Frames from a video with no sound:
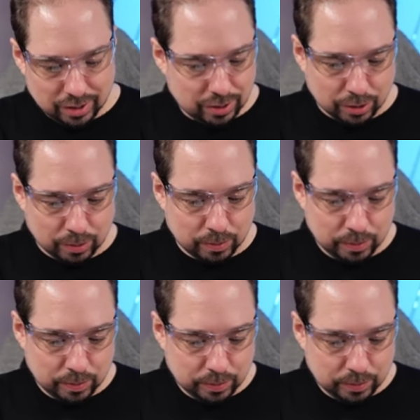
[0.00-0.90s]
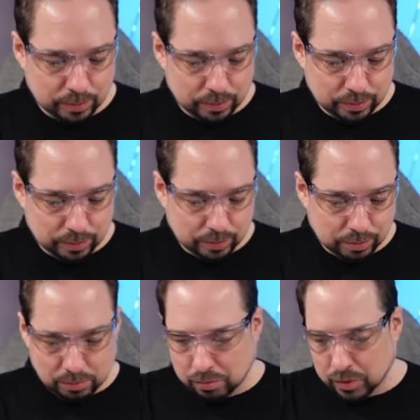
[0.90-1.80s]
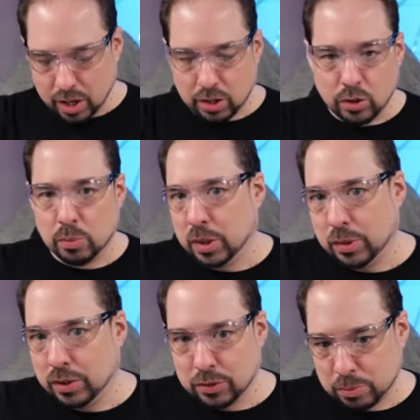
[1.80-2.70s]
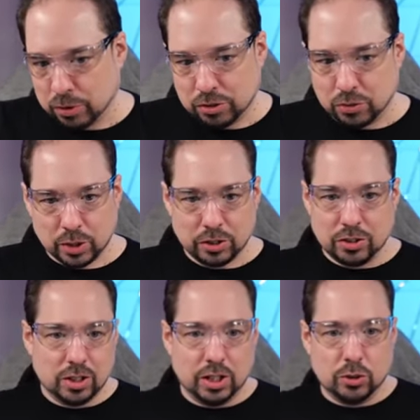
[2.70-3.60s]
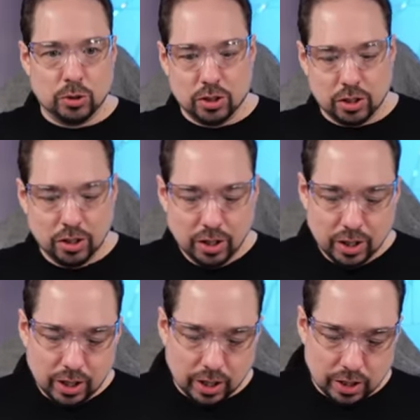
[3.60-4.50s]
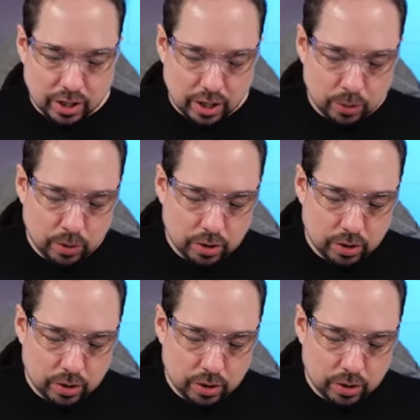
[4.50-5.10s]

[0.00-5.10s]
No. I don't know. Maybe you have to press it twice. It turned on, and now...